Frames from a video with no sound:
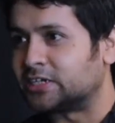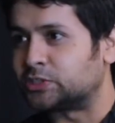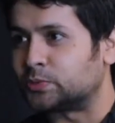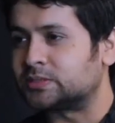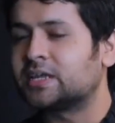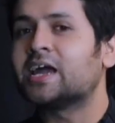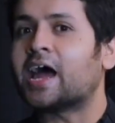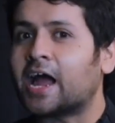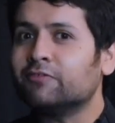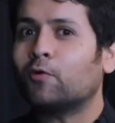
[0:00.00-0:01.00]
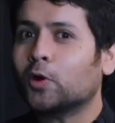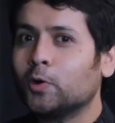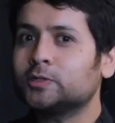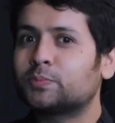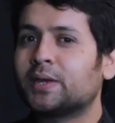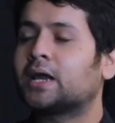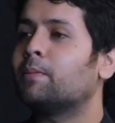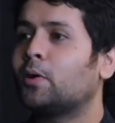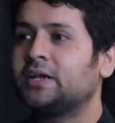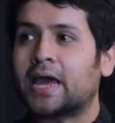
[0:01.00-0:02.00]
issues. I wanted to speak
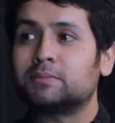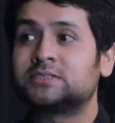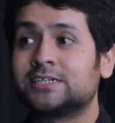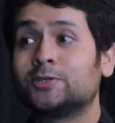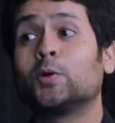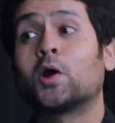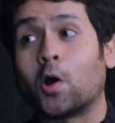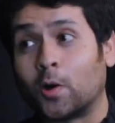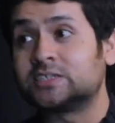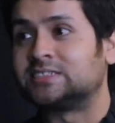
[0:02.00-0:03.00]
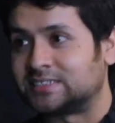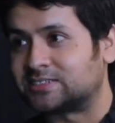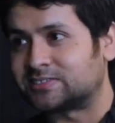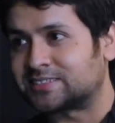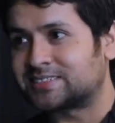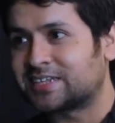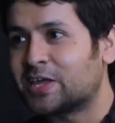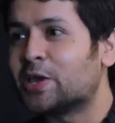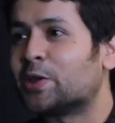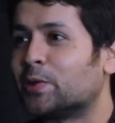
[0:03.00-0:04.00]
about damsels who cause distress.
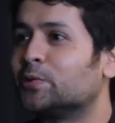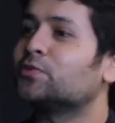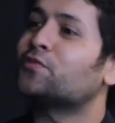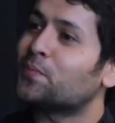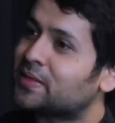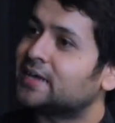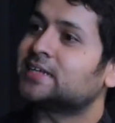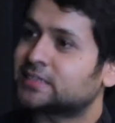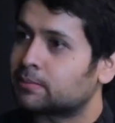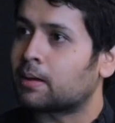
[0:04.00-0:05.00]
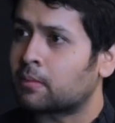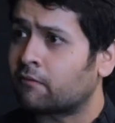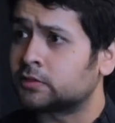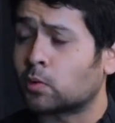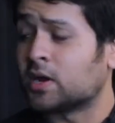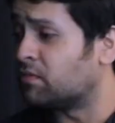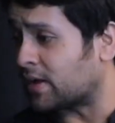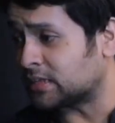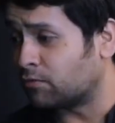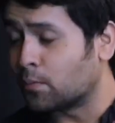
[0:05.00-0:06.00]
So from there, Satyabhama was born. In
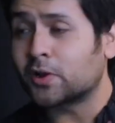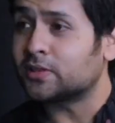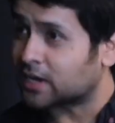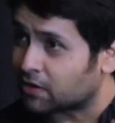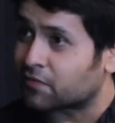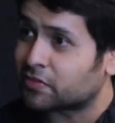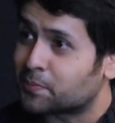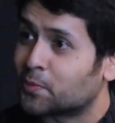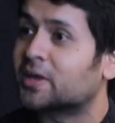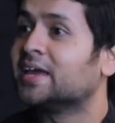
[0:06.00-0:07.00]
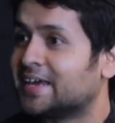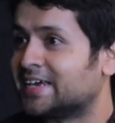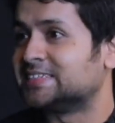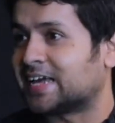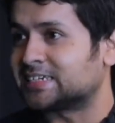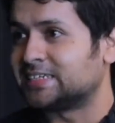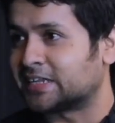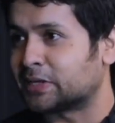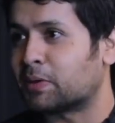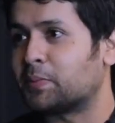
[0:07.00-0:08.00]
fact, the woman on the cover of the book is actually
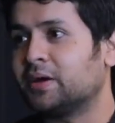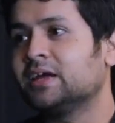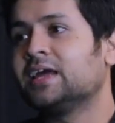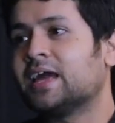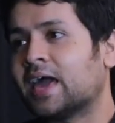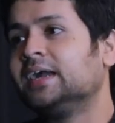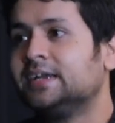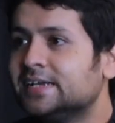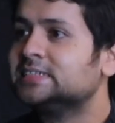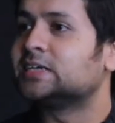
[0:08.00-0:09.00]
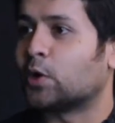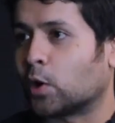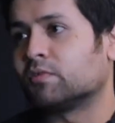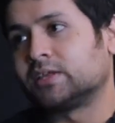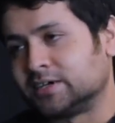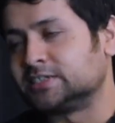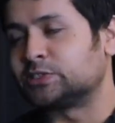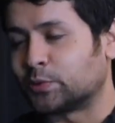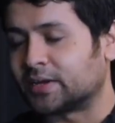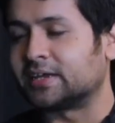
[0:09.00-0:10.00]
Satyabhama, and it deals a lot with her
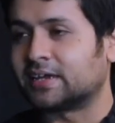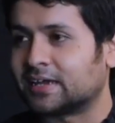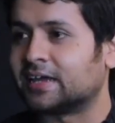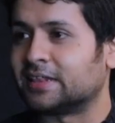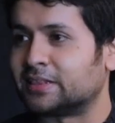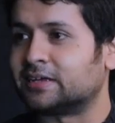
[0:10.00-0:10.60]
story in